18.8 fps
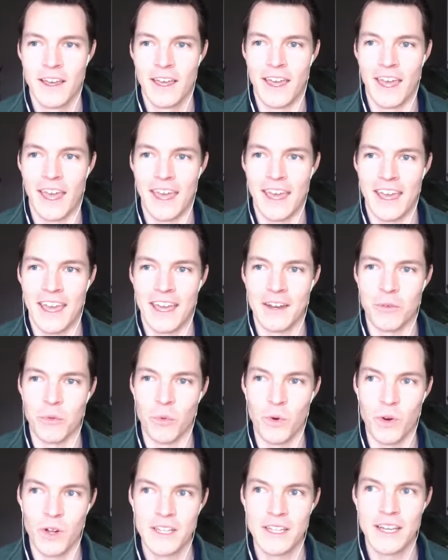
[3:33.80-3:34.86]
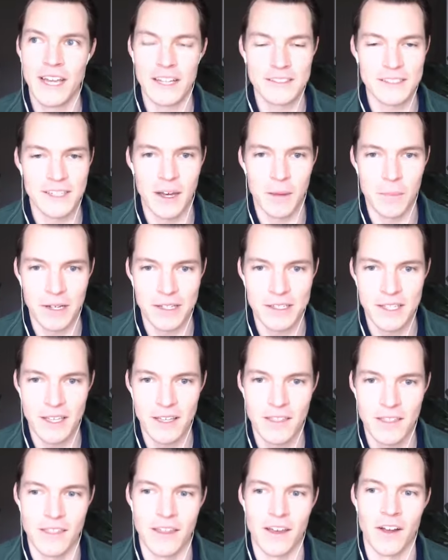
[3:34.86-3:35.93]
and really got to cut my
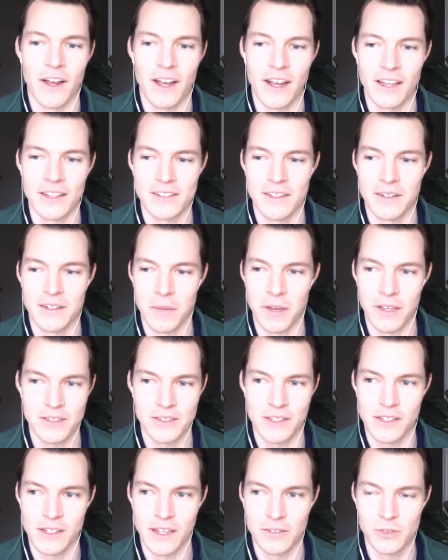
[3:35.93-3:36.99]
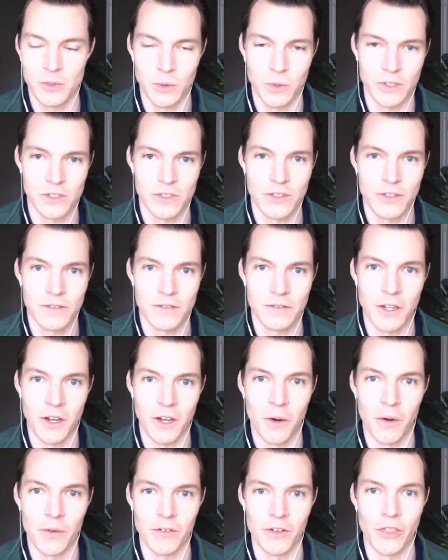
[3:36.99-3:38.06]
teeth there. I got to basically I sourced you know
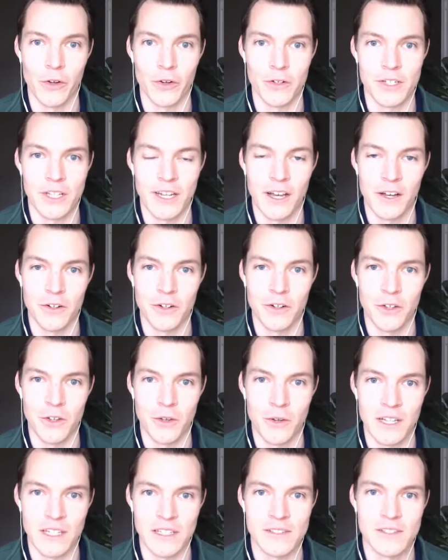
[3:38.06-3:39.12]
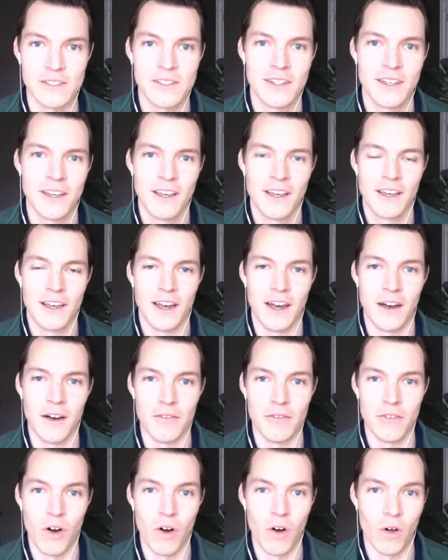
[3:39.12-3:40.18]
over 1,300 units
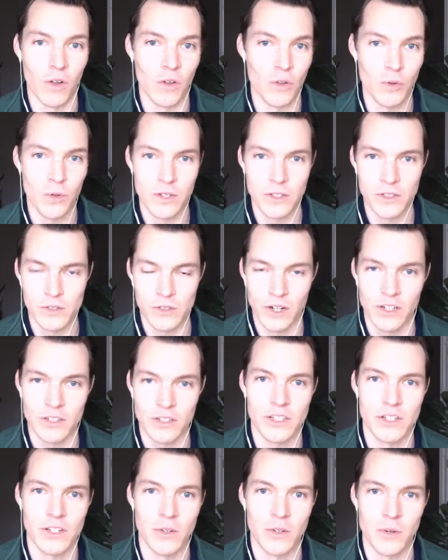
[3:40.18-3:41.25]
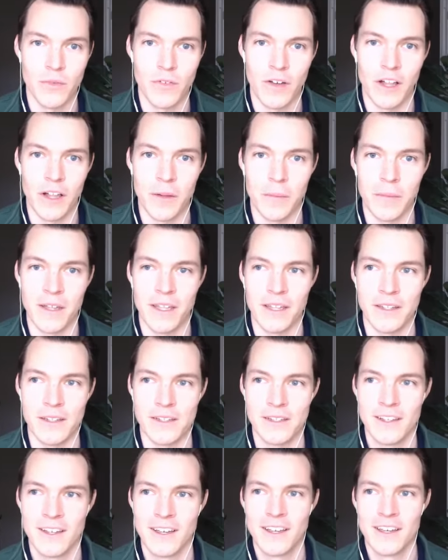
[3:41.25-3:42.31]
of all new construction, new development,
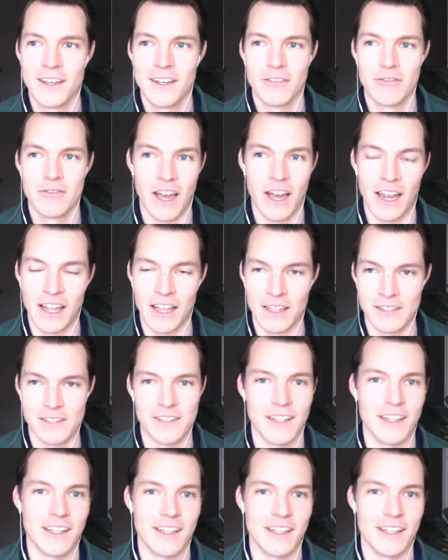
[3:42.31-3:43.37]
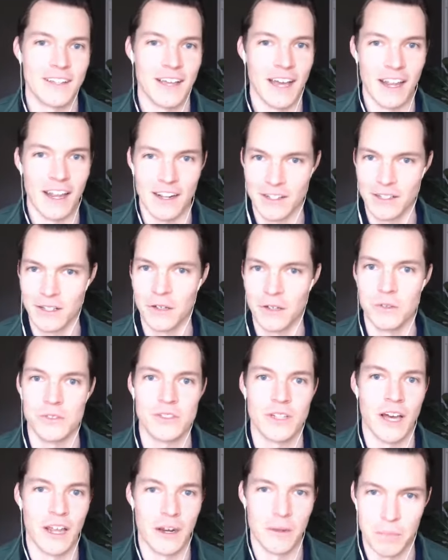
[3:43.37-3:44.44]
financed it, got it closed,
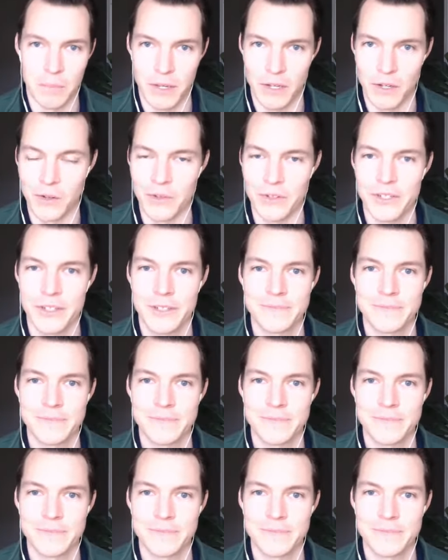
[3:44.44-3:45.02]
got them built,